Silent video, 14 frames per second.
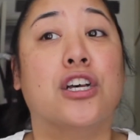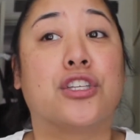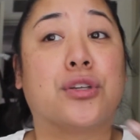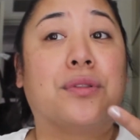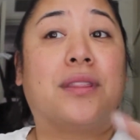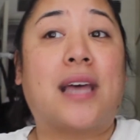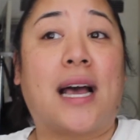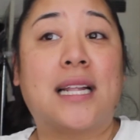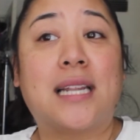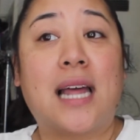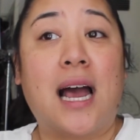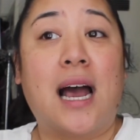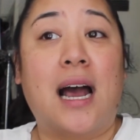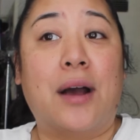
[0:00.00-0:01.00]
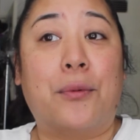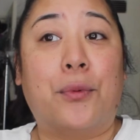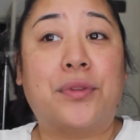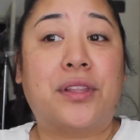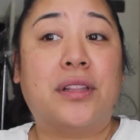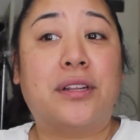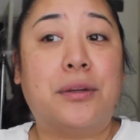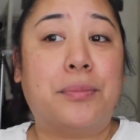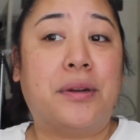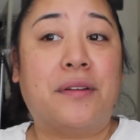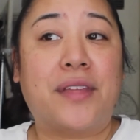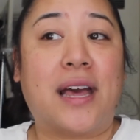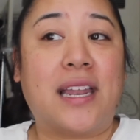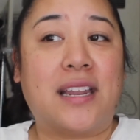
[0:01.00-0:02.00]
So that, with a little bit
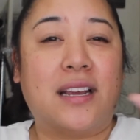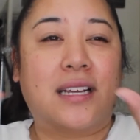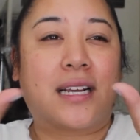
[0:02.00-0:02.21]
of that